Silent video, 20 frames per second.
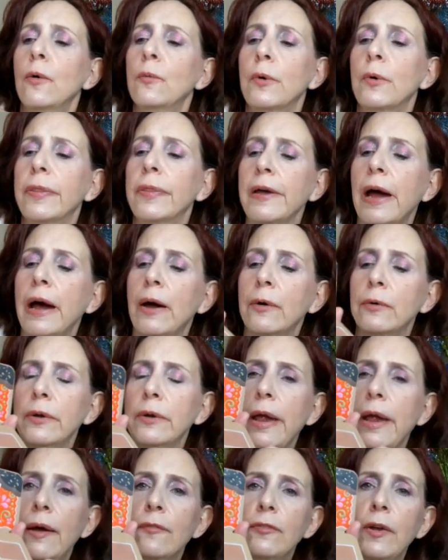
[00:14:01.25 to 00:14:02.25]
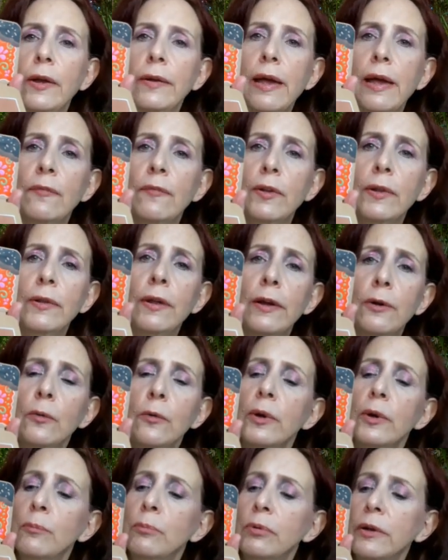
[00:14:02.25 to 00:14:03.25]
without having to have a
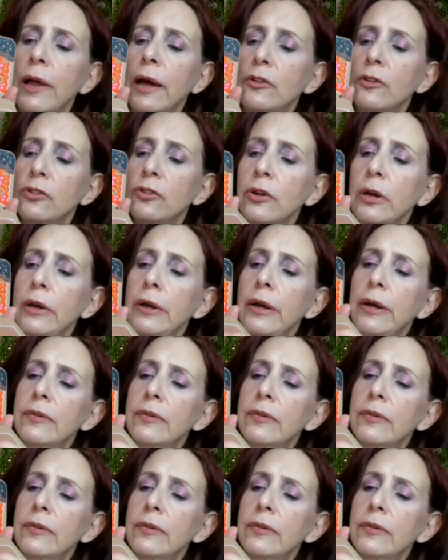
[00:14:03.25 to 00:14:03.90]
liquid blush.